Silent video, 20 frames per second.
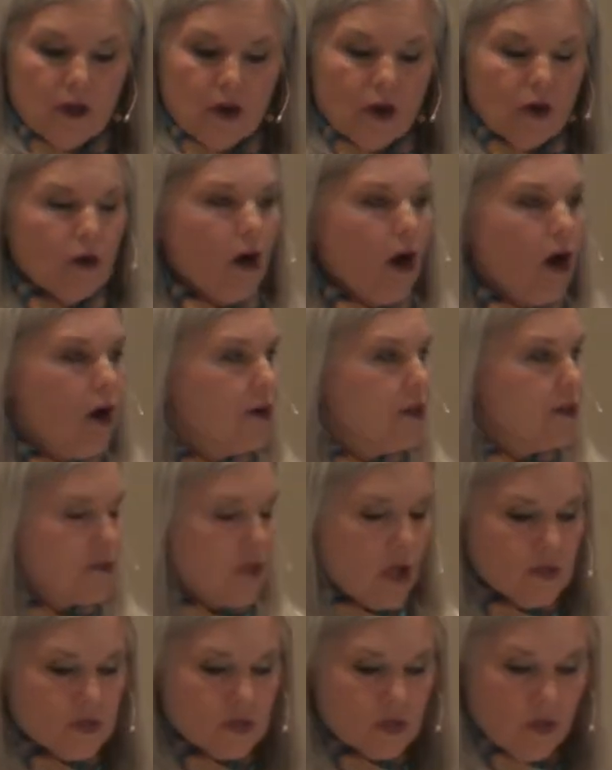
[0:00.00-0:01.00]
Her heart is
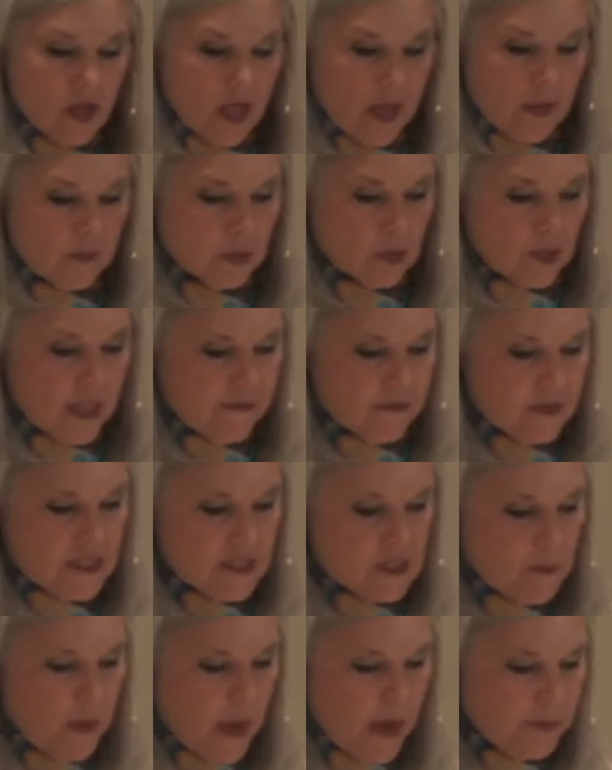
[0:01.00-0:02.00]
also humble,
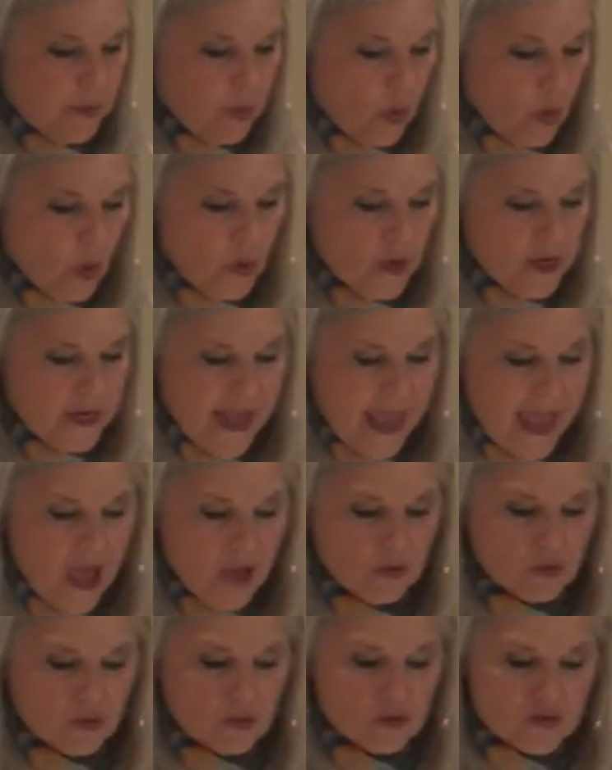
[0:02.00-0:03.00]
evidenced by pouring
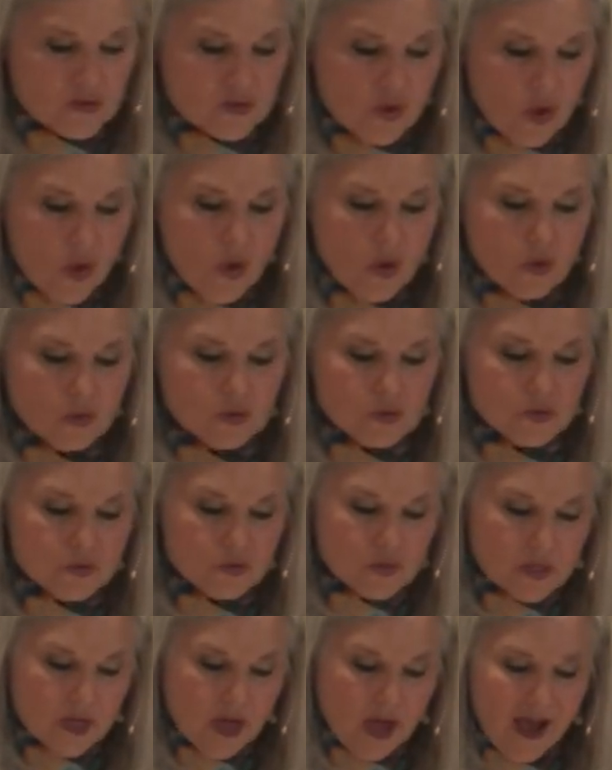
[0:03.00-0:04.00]
out her soul
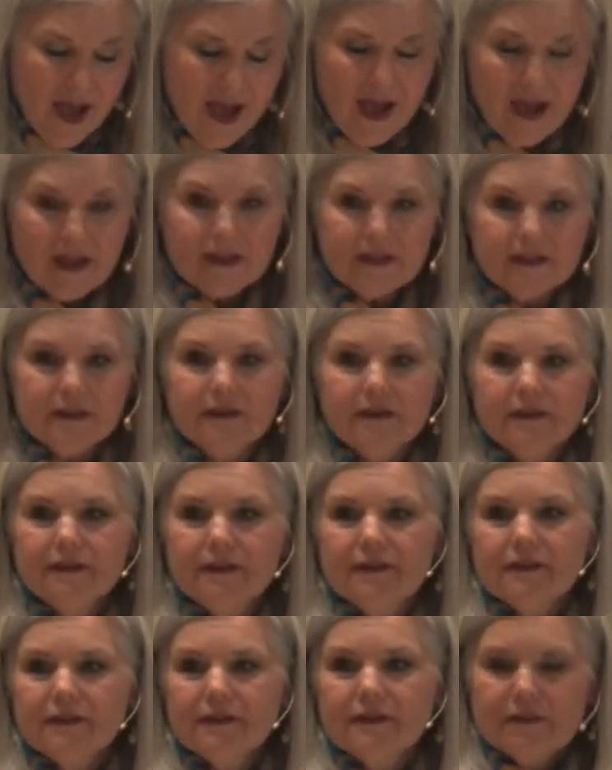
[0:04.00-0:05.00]
to God,
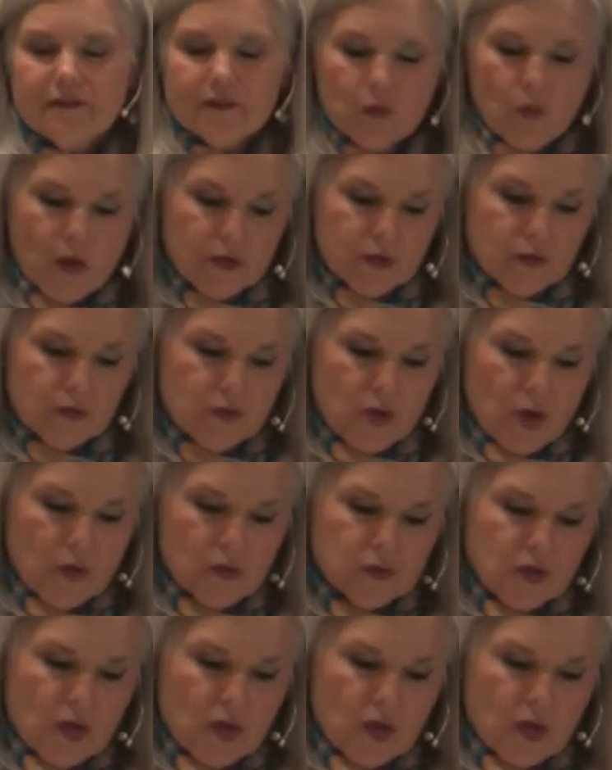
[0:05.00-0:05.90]
the one who knows